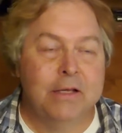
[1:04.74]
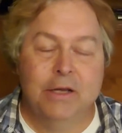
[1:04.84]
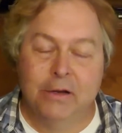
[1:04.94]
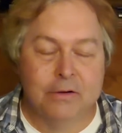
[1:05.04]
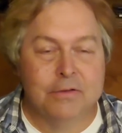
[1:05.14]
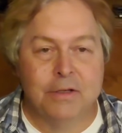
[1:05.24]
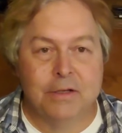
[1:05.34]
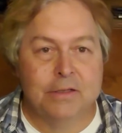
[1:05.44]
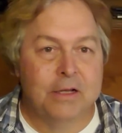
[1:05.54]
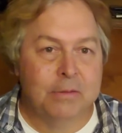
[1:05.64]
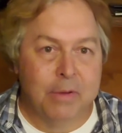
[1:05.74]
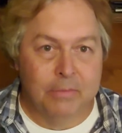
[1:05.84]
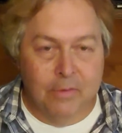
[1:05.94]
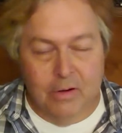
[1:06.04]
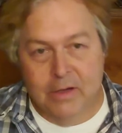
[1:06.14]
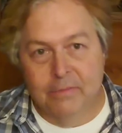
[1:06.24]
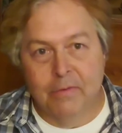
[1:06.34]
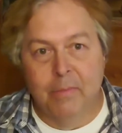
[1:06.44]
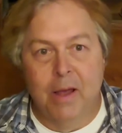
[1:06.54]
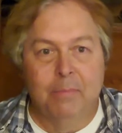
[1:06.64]
years, and it's going to be a very
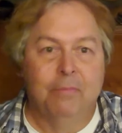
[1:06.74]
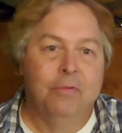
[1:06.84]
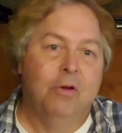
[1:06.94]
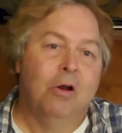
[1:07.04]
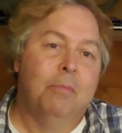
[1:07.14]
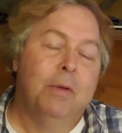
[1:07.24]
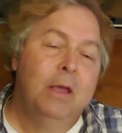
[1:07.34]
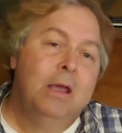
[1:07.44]
different map of Europe.